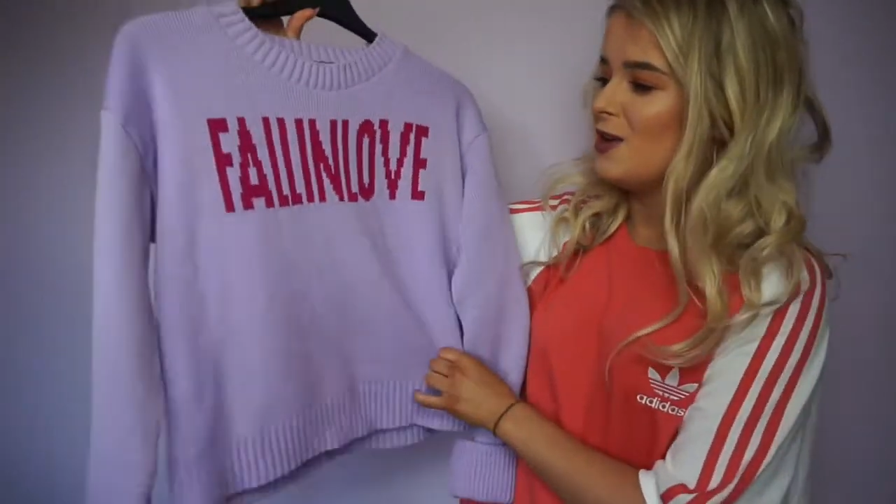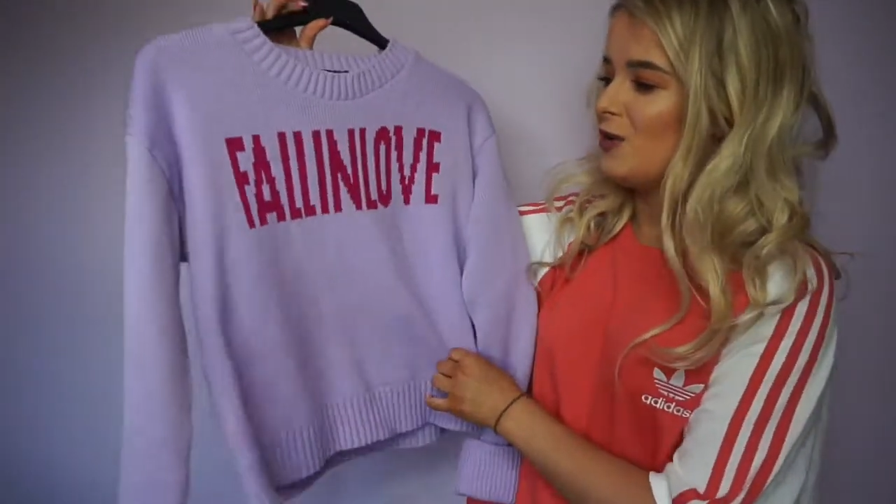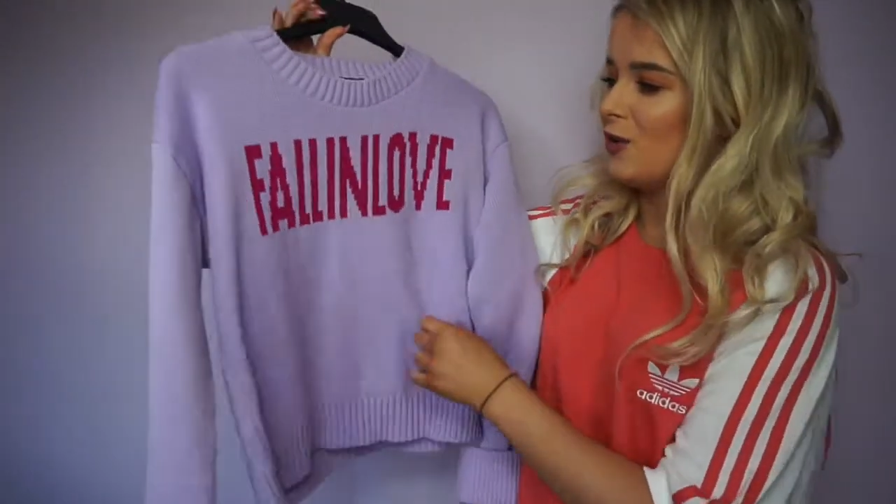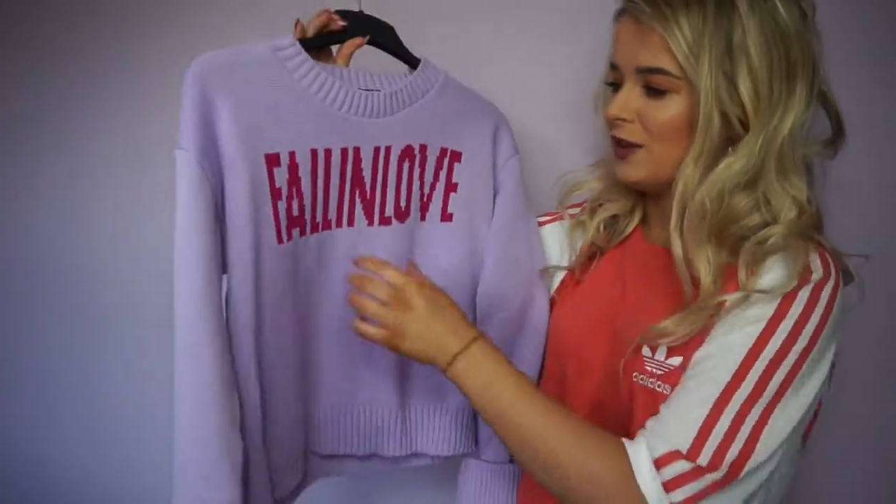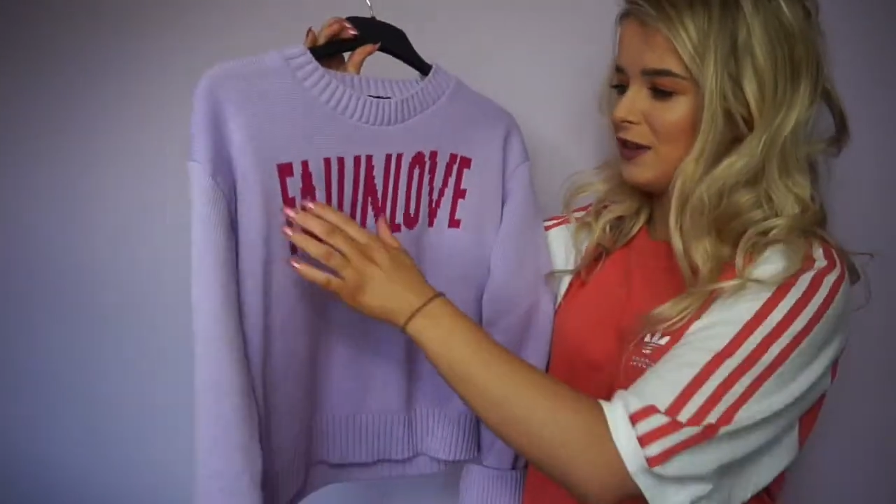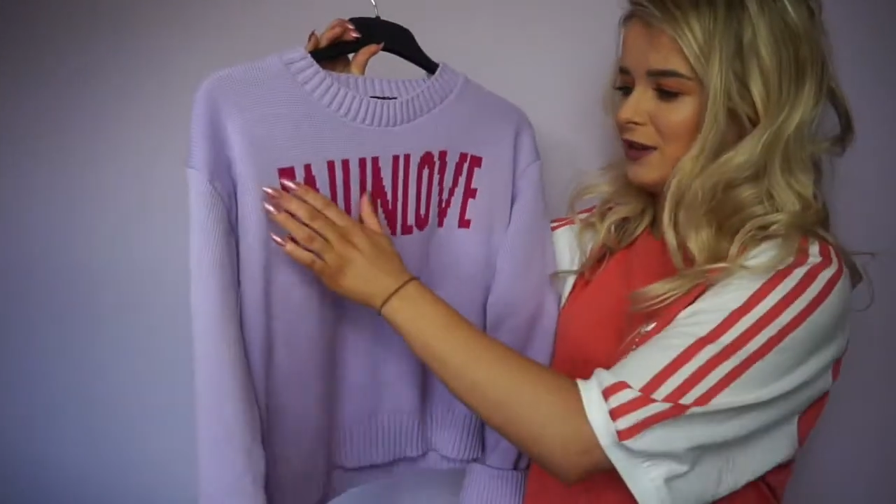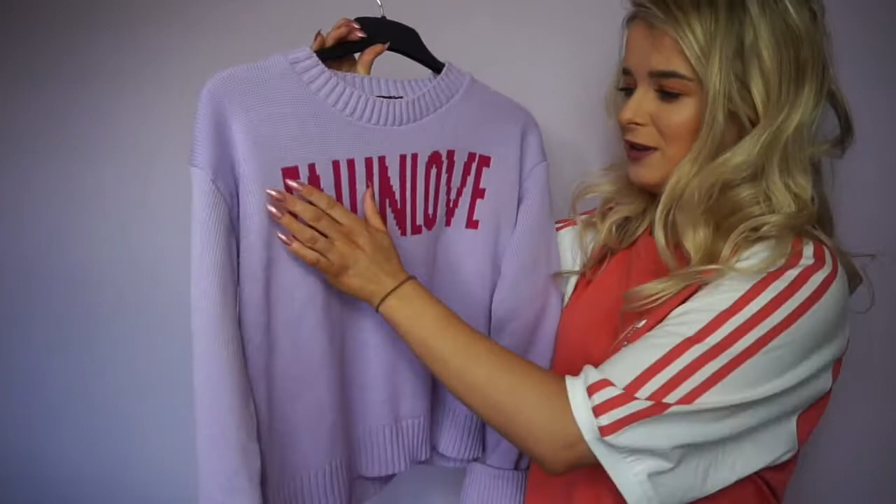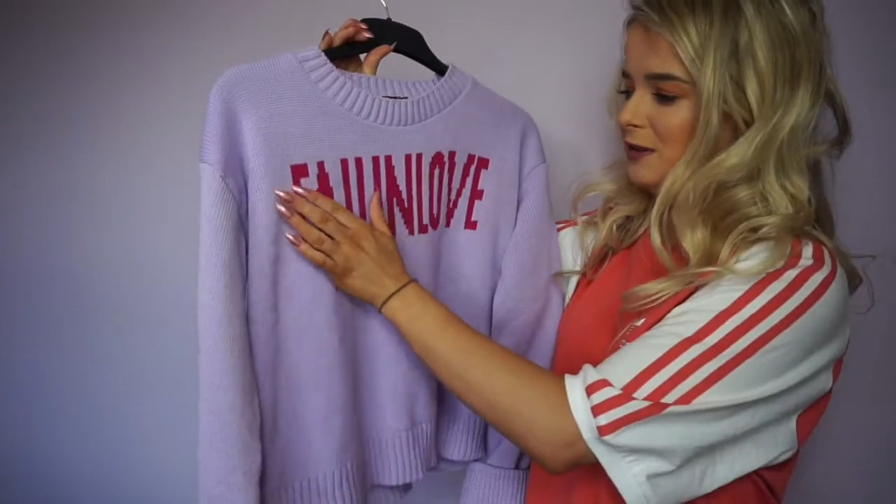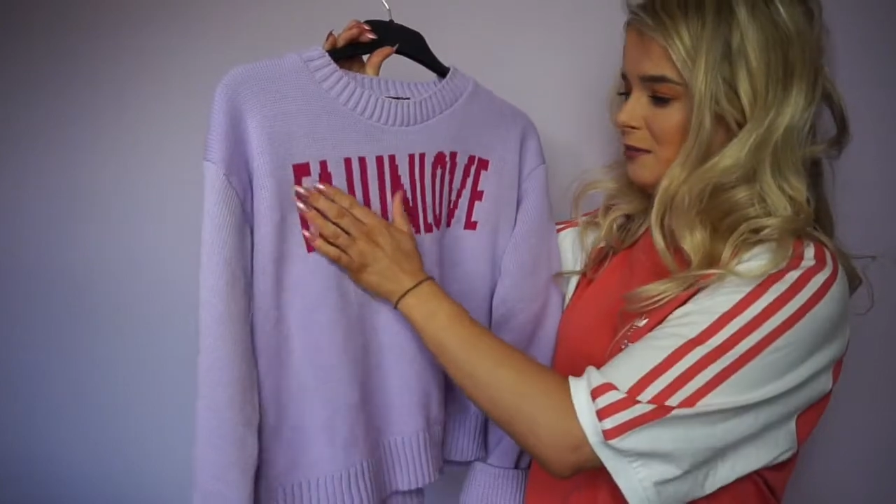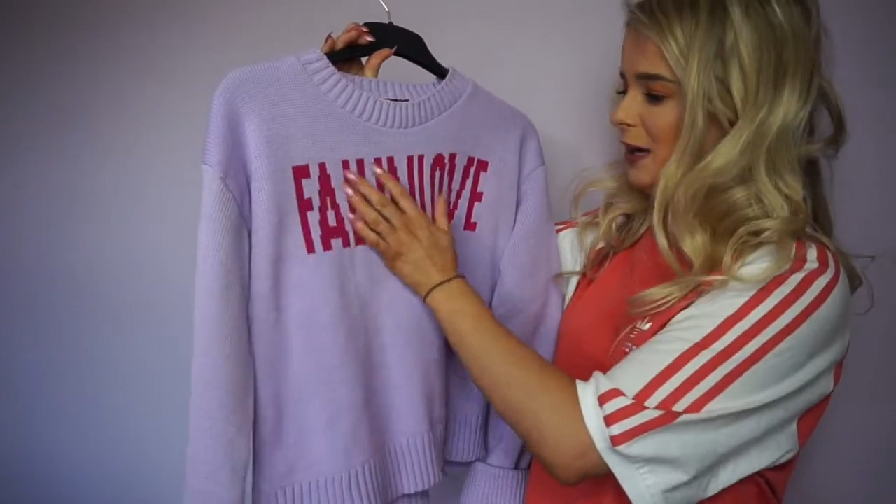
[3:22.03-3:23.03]
with
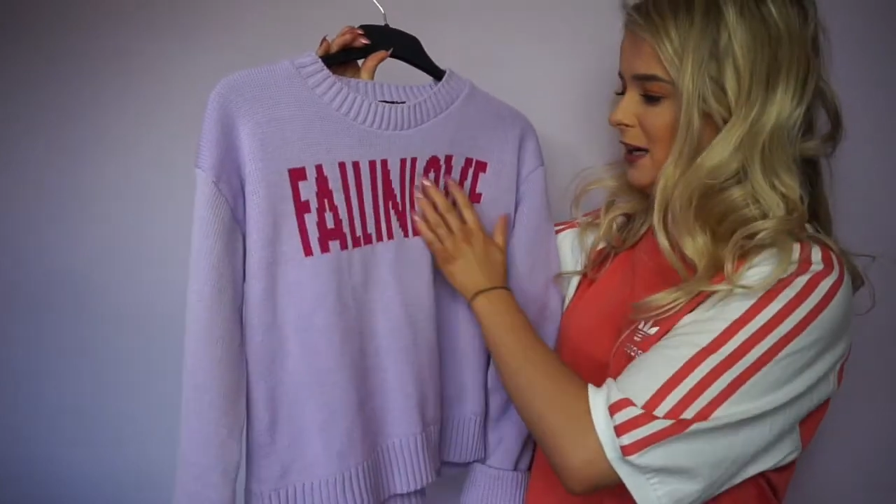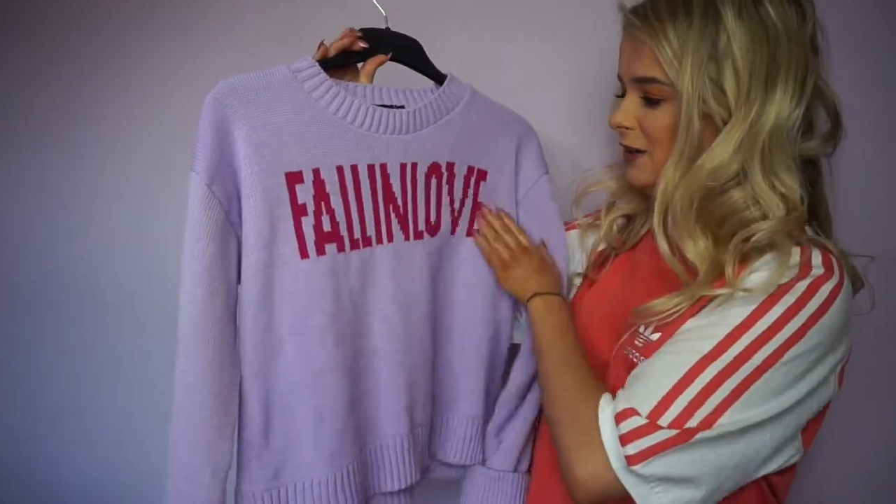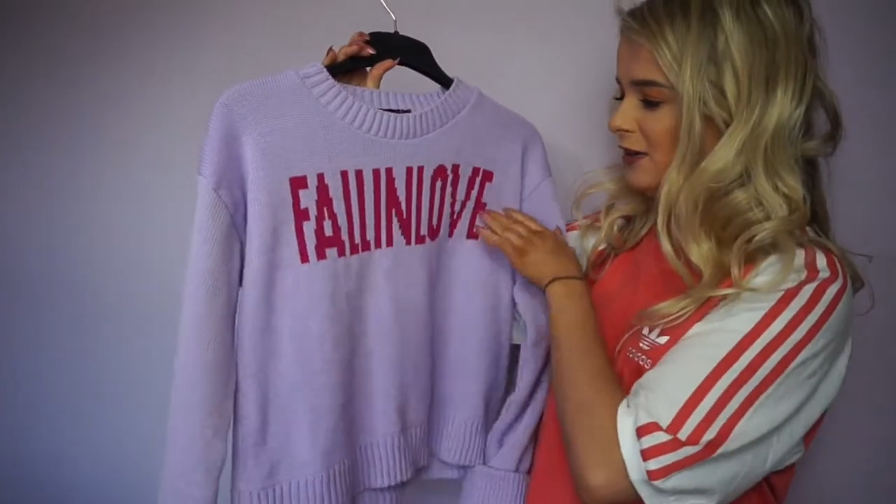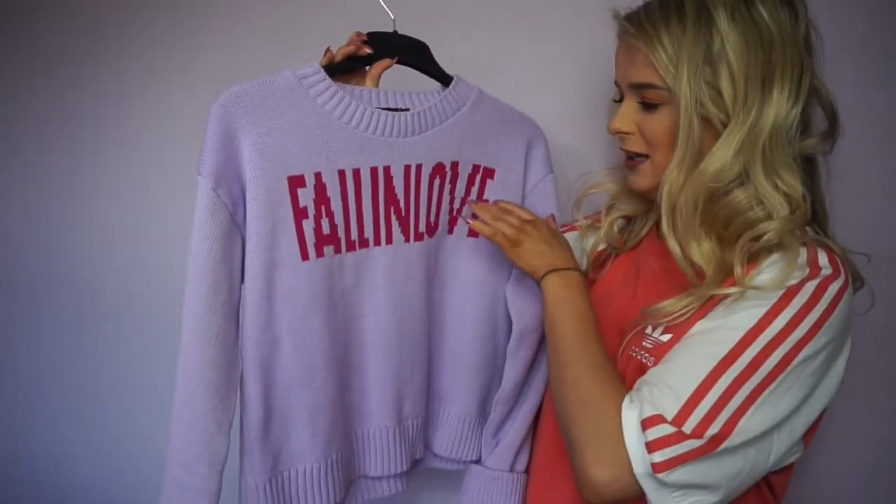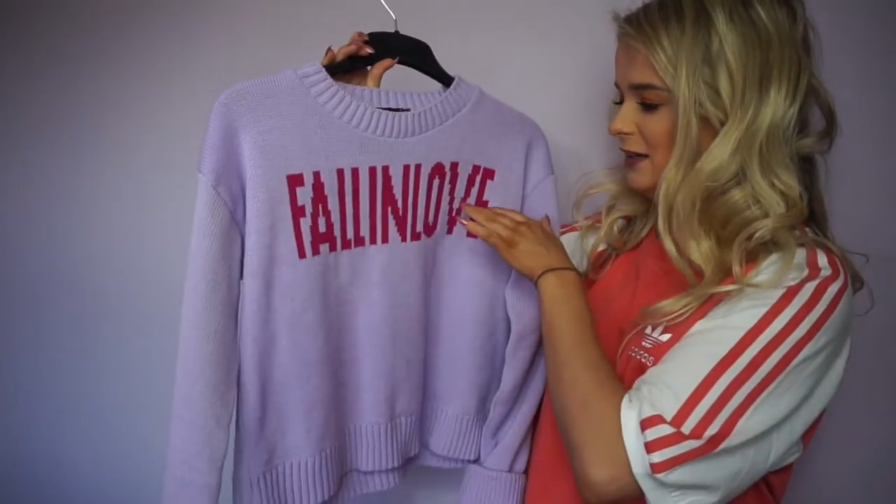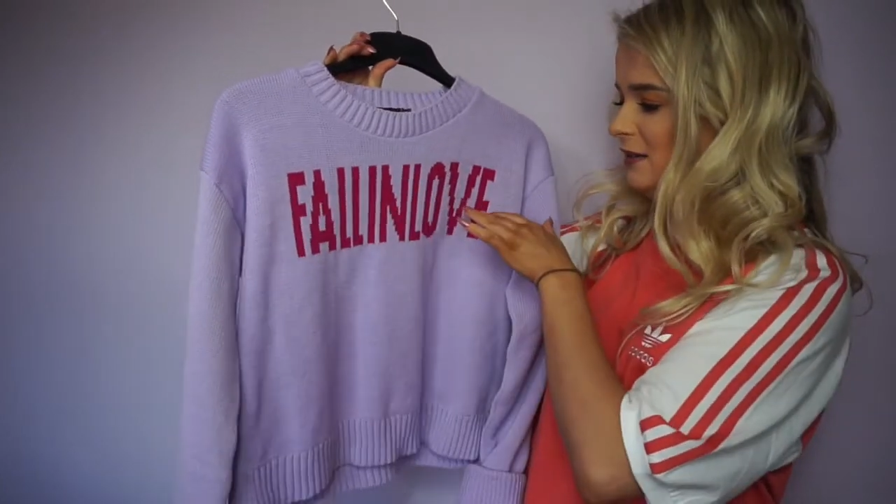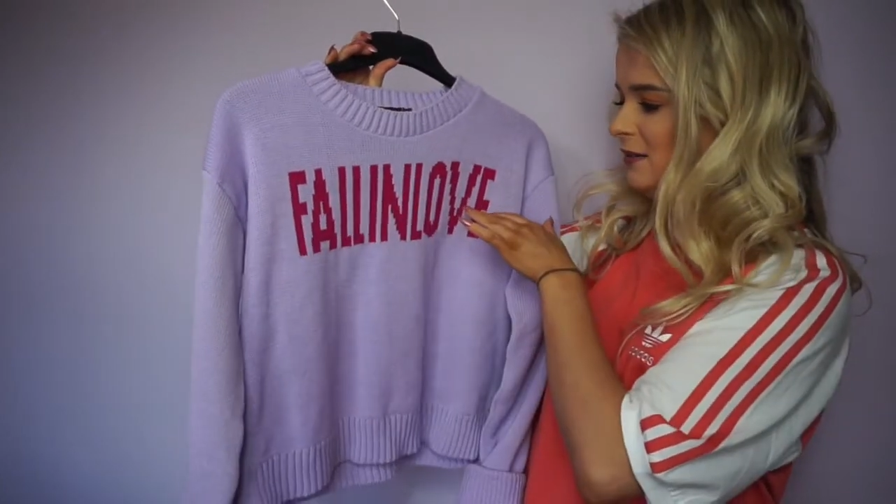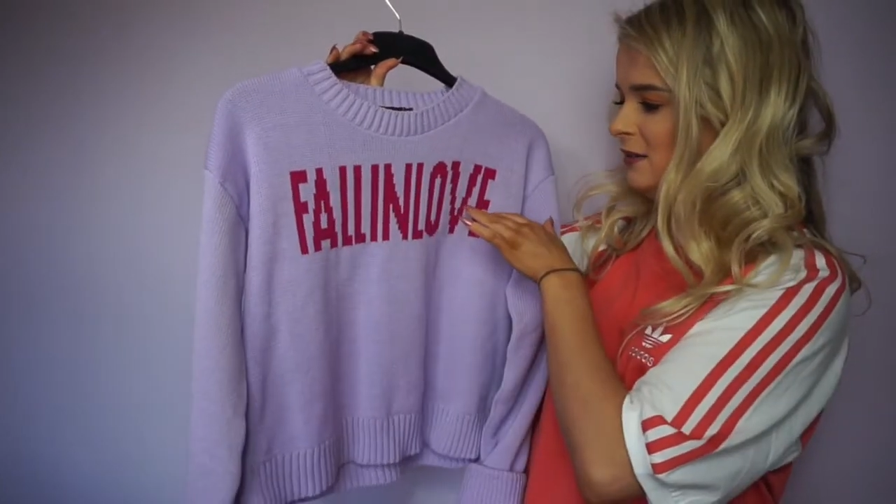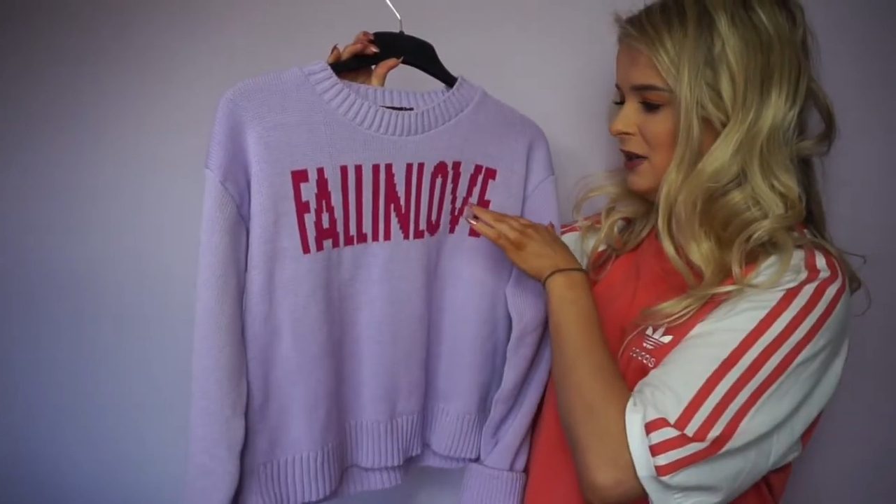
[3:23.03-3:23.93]
pink writing.